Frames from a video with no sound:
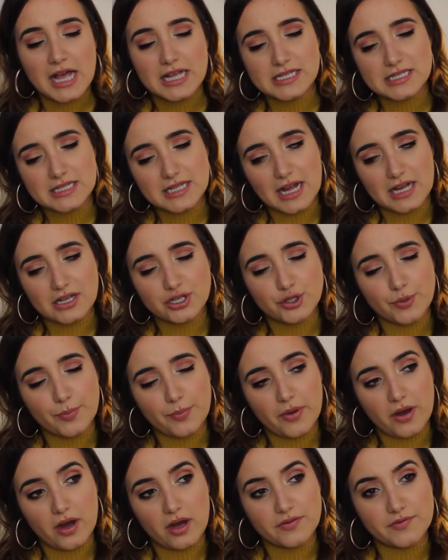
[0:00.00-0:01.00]
slash
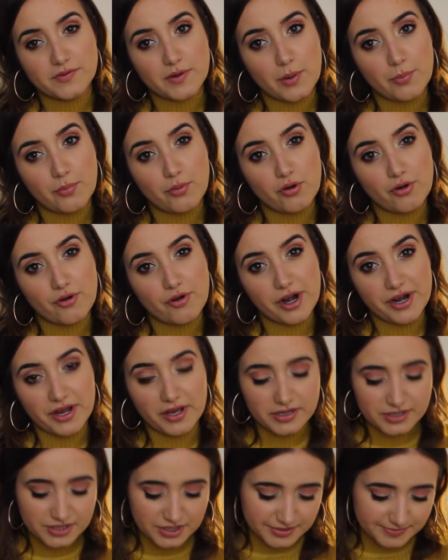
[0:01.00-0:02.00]
bath
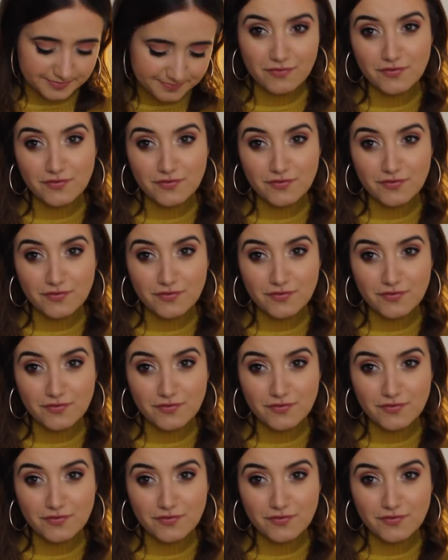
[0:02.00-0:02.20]
product.